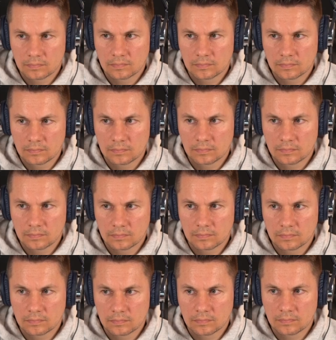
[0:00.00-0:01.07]

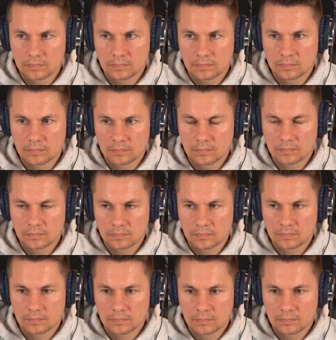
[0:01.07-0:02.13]

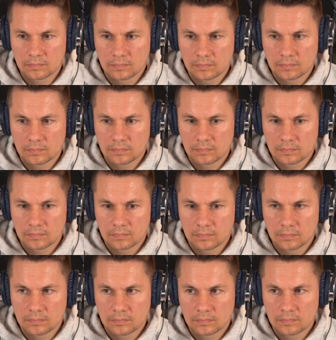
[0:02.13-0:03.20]

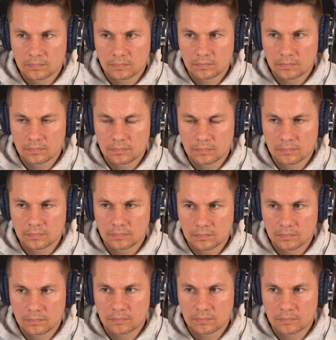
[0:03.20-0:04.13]
No words are spoken by the person on screen.